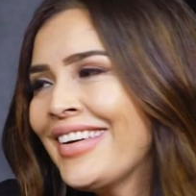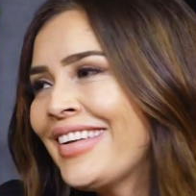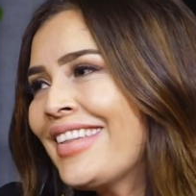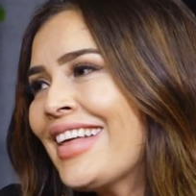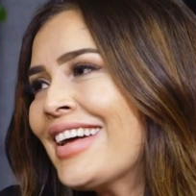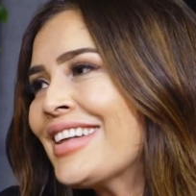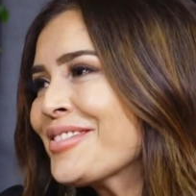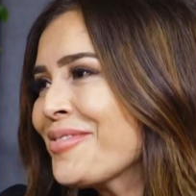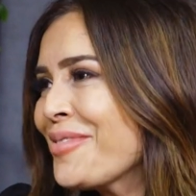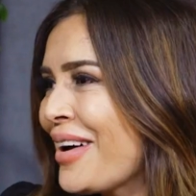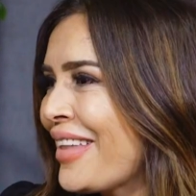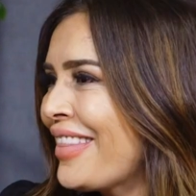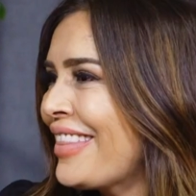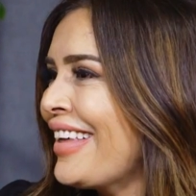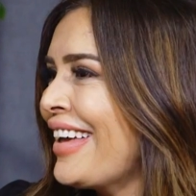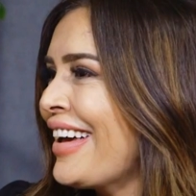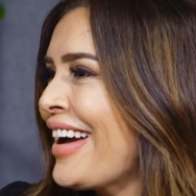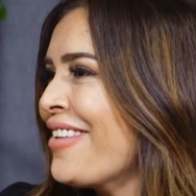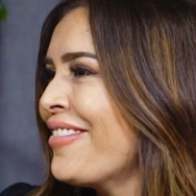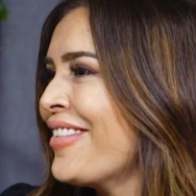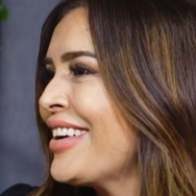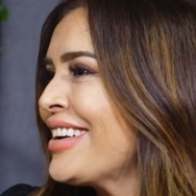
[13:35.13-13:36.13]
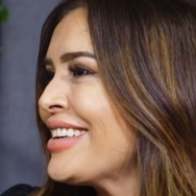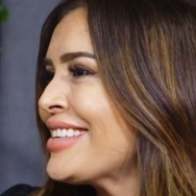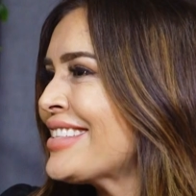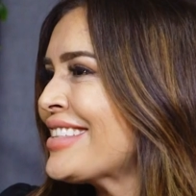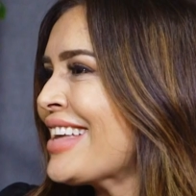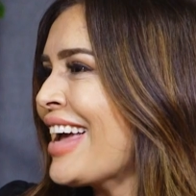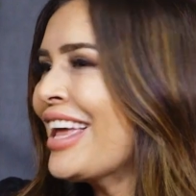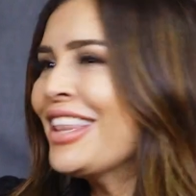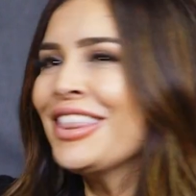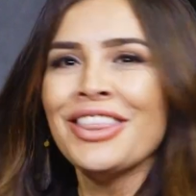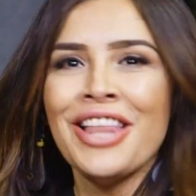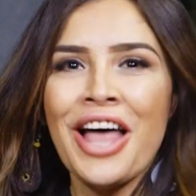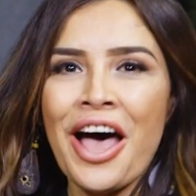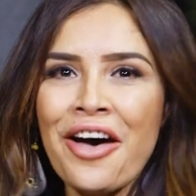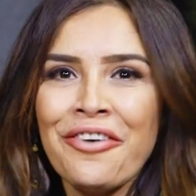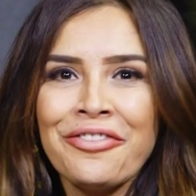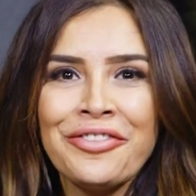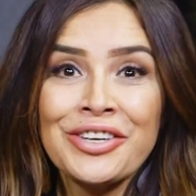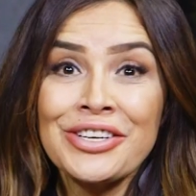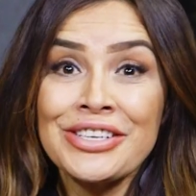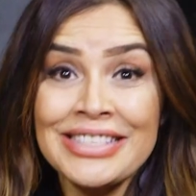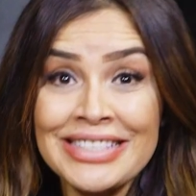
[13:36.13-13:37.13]
That's one thing I want to say. Love
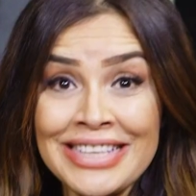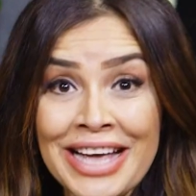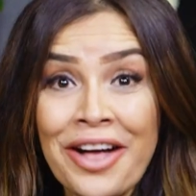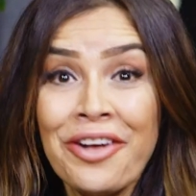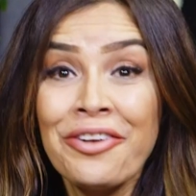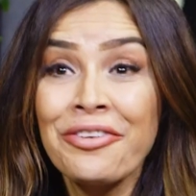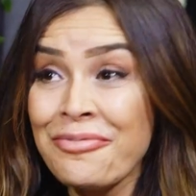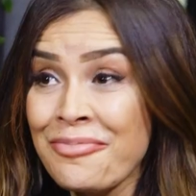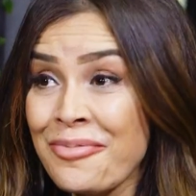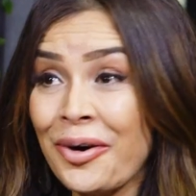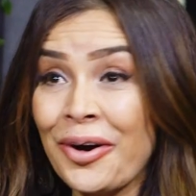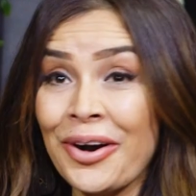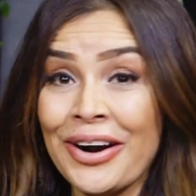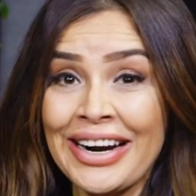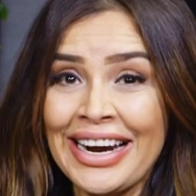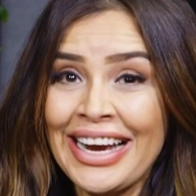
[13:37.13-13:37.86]
yourself more.